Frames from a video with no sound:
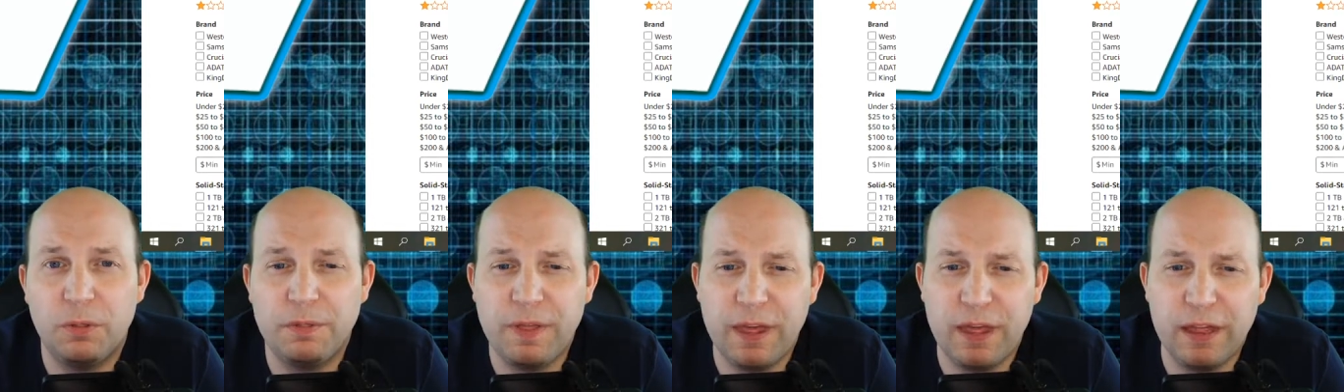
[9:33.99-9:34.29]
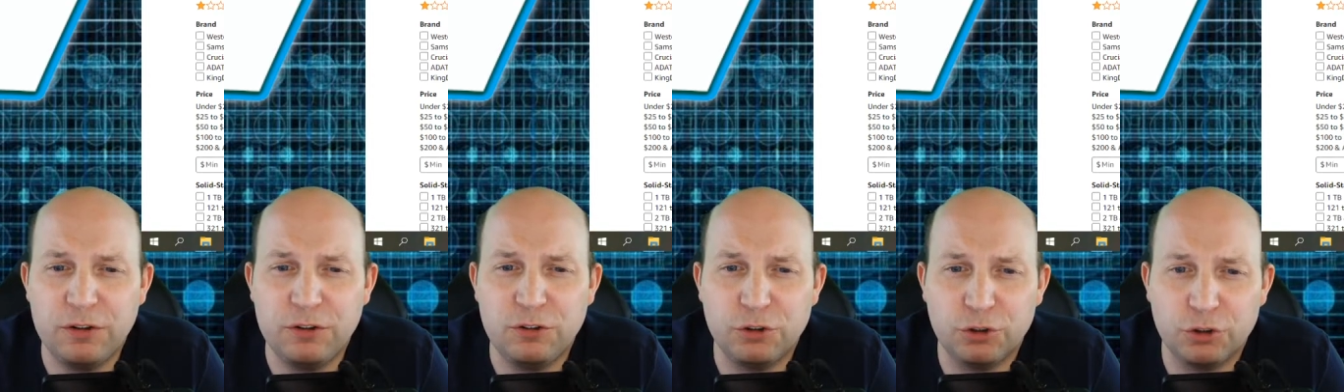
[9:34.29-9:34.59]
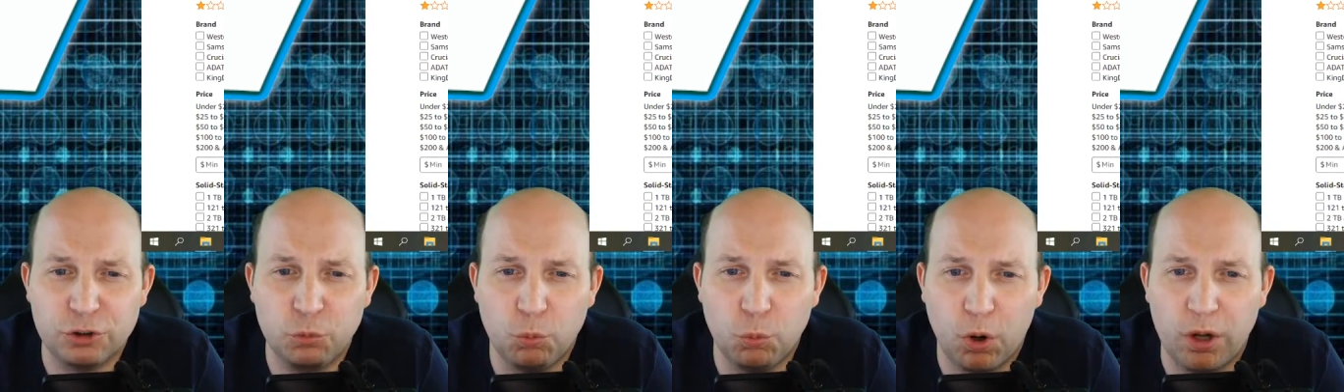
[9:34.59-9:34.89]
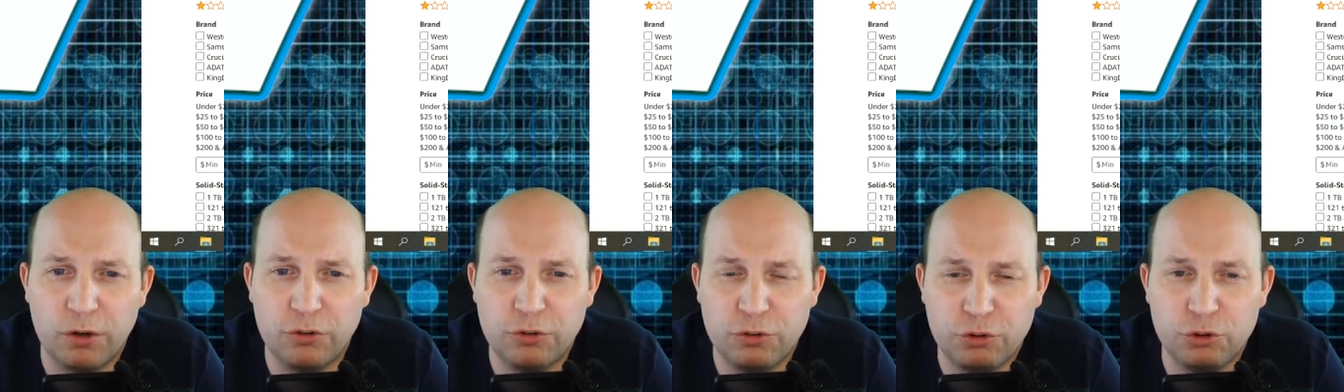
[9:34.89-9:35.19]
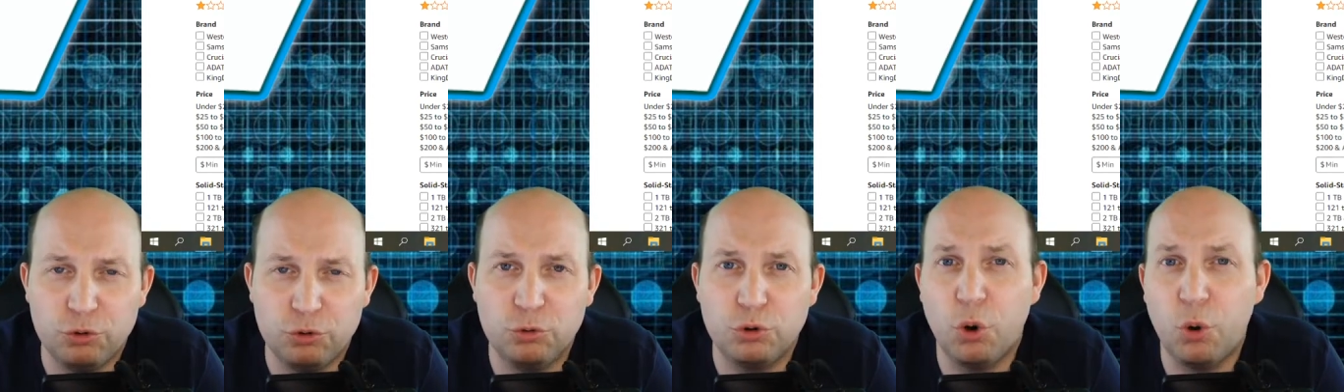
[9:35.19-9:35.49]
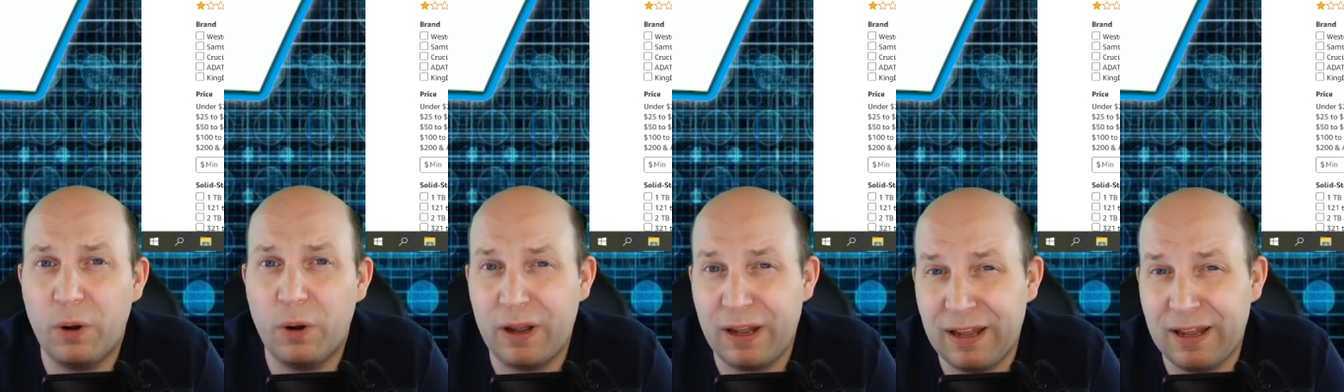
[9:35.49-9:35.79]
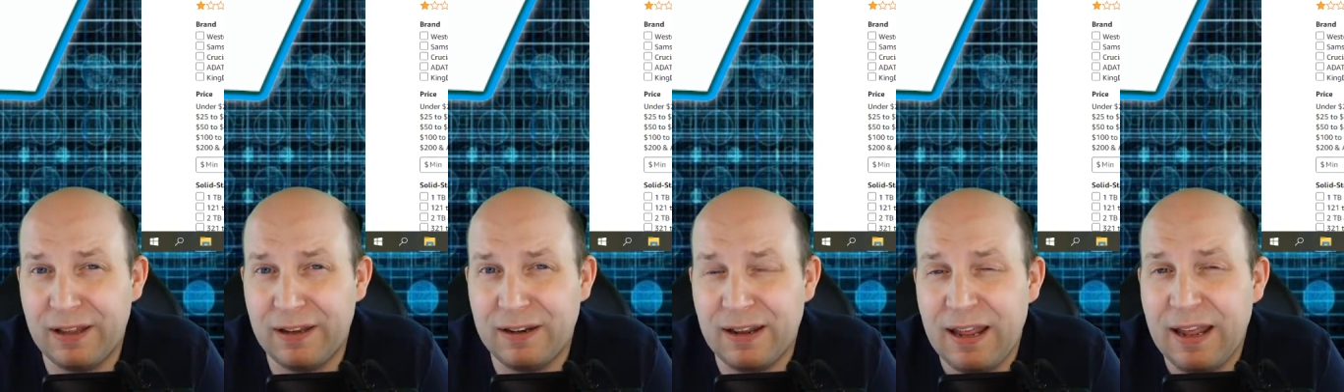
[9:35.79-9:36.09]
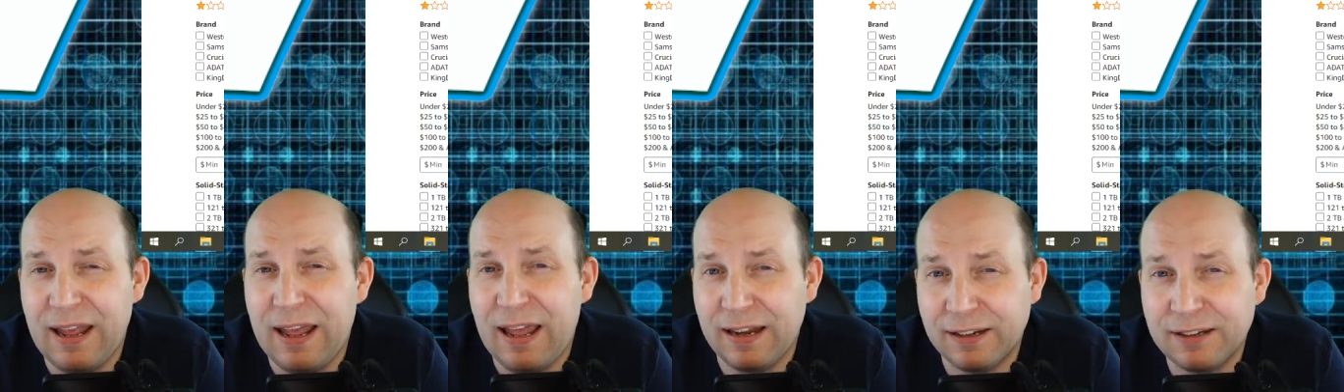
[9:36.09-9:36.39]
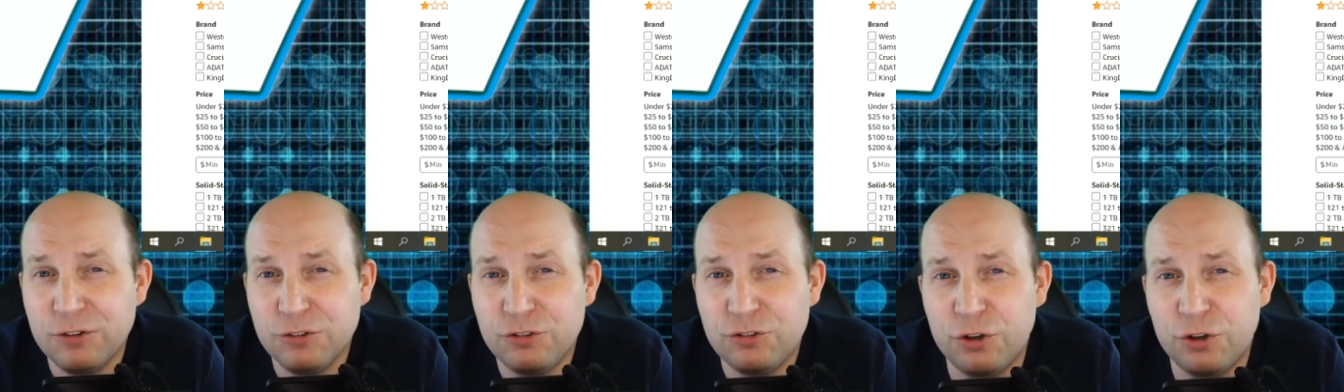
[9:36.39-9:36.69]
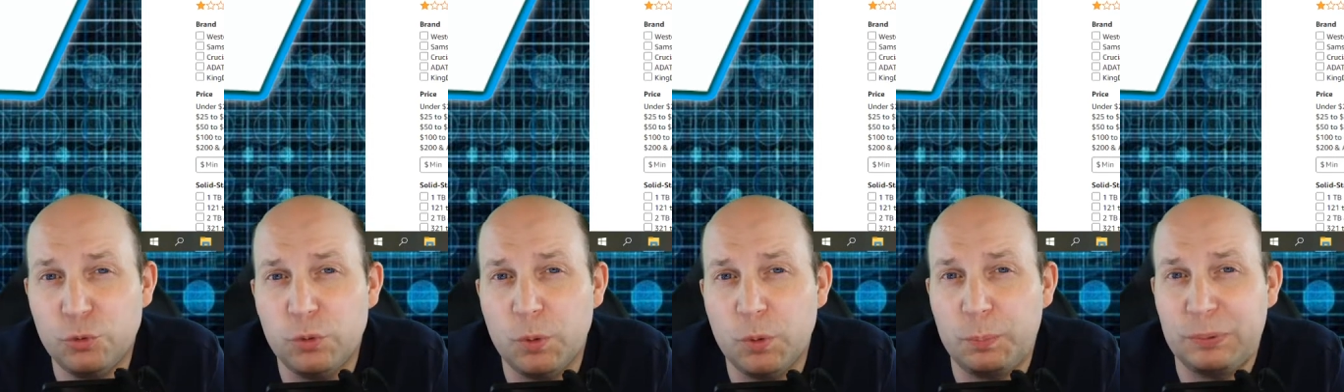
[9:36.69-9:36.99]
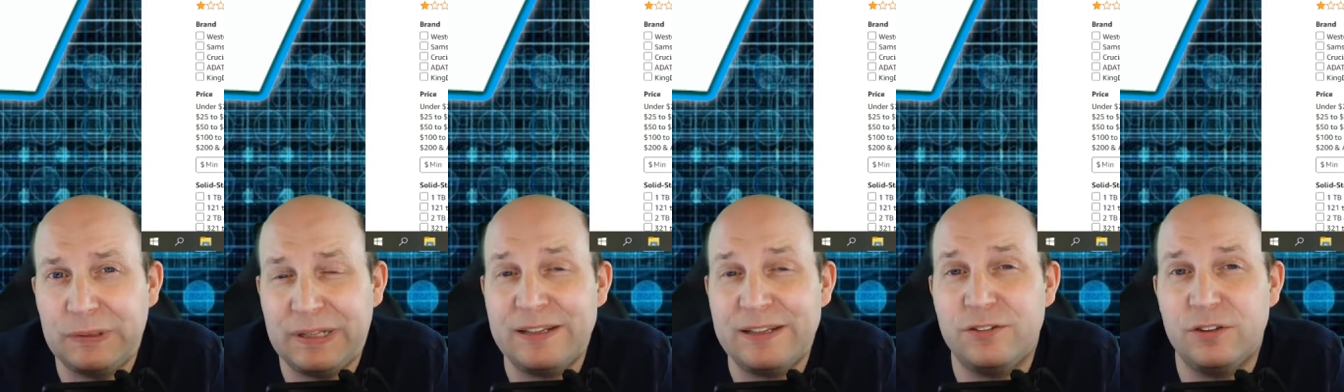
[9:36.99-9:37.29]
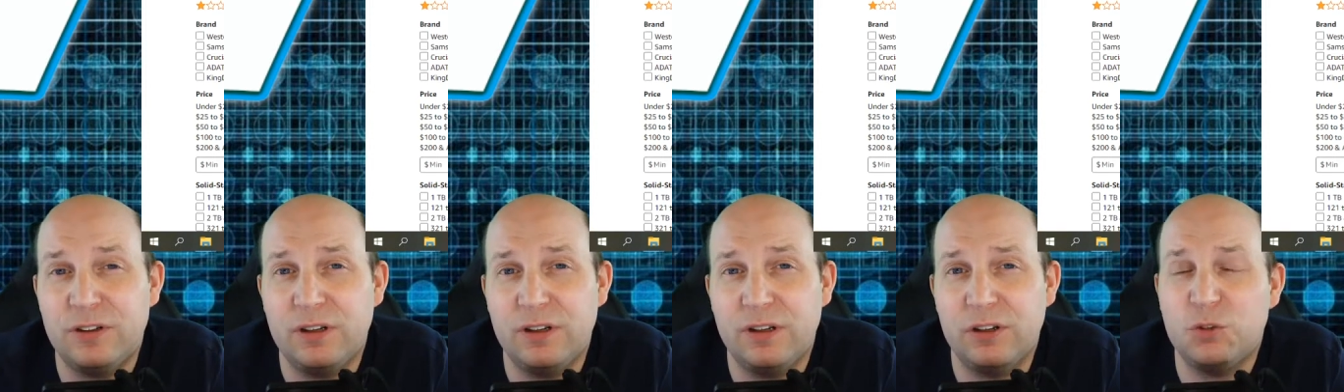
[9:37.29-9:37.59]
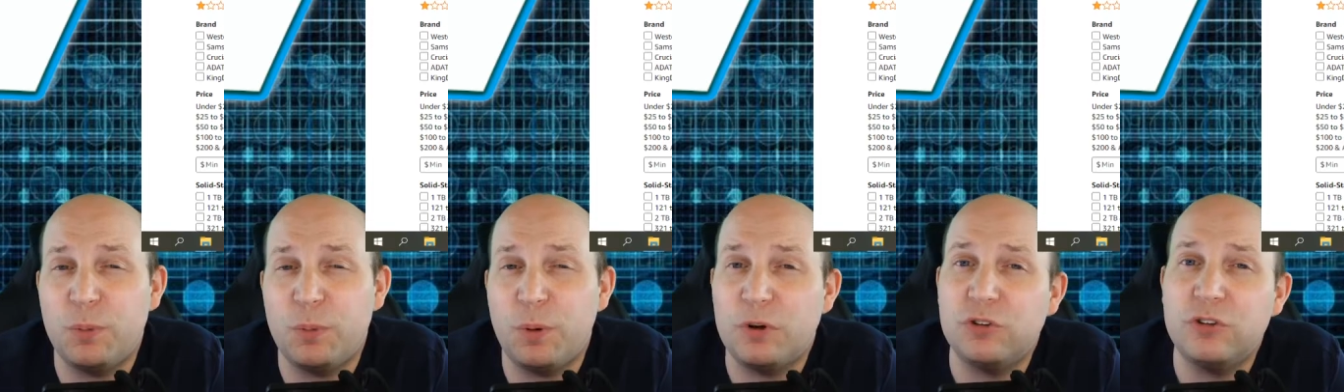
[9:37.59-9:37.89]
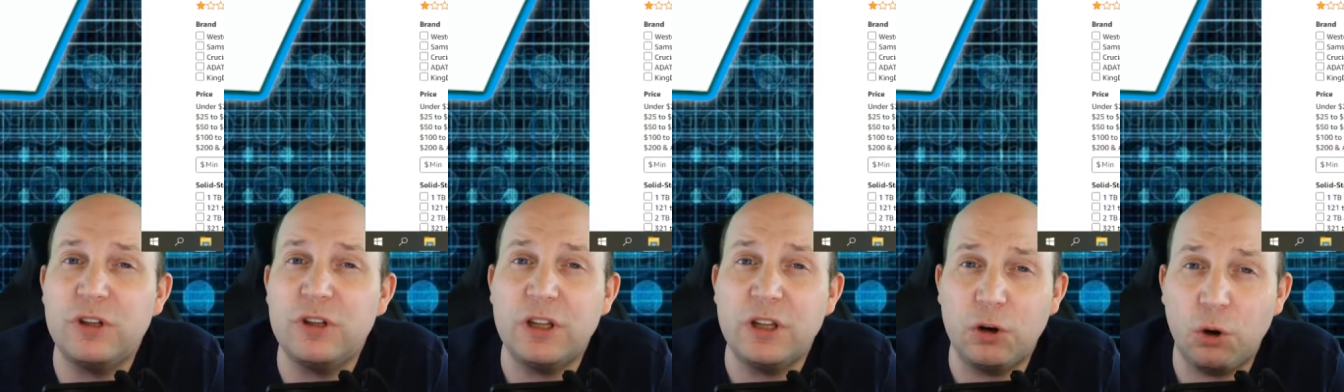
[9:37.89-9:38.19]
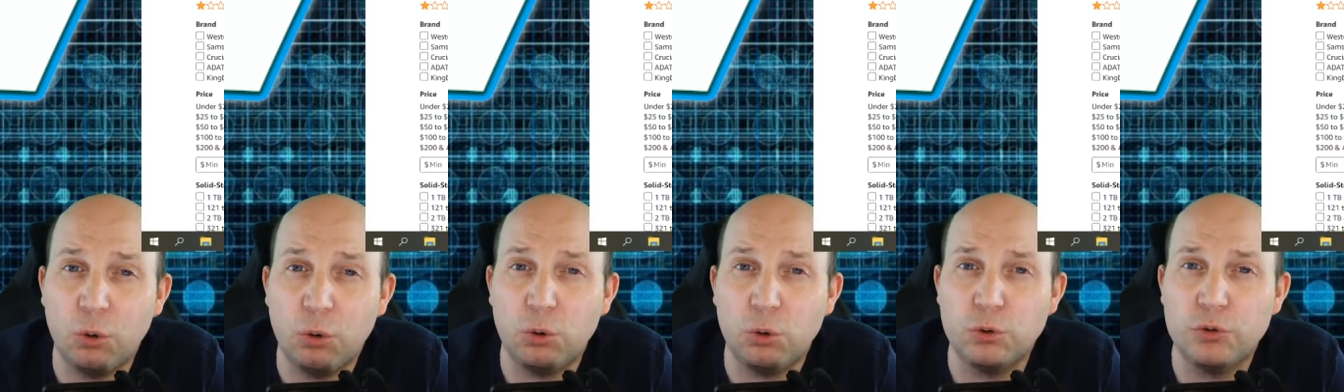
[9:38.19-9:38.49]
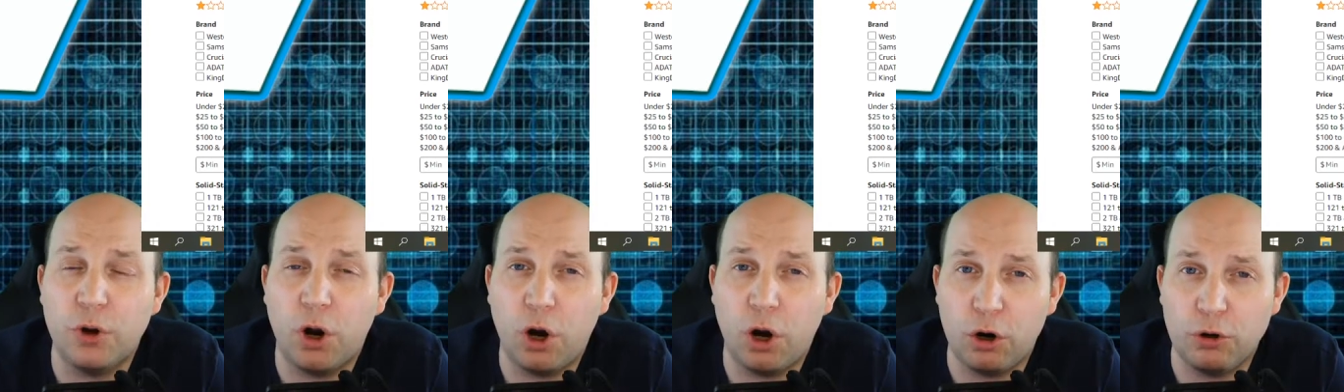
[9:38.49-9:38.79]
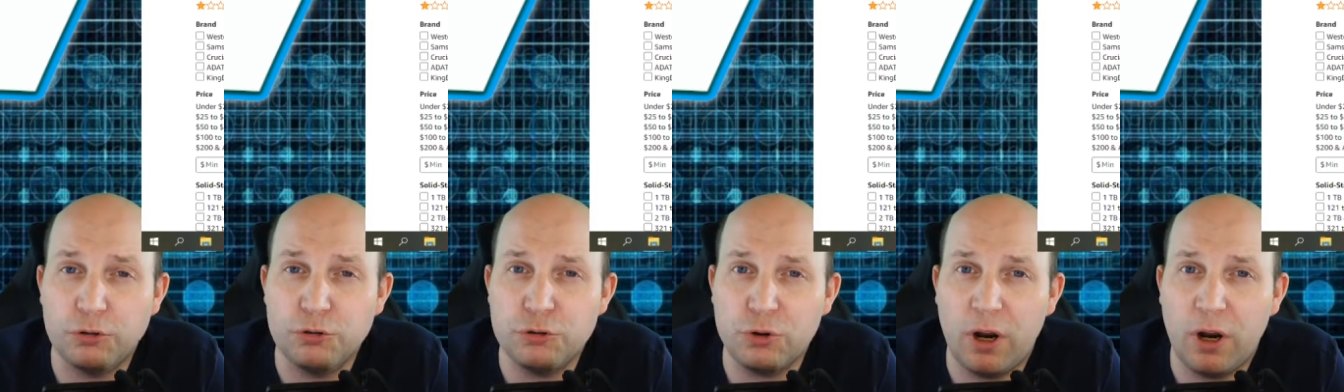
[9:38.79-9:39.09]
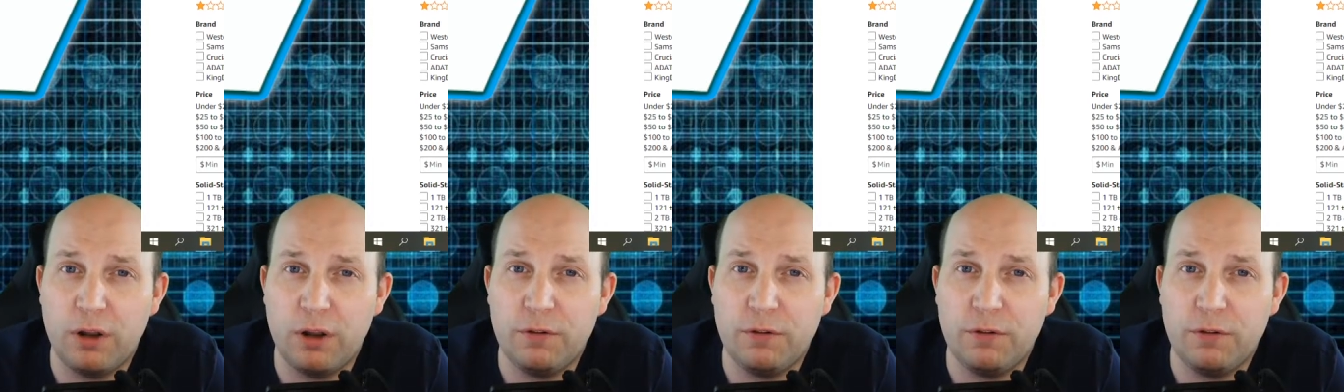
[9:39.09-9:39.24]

then you're going to want to go ahead and consider replacing, especially an old hard drive,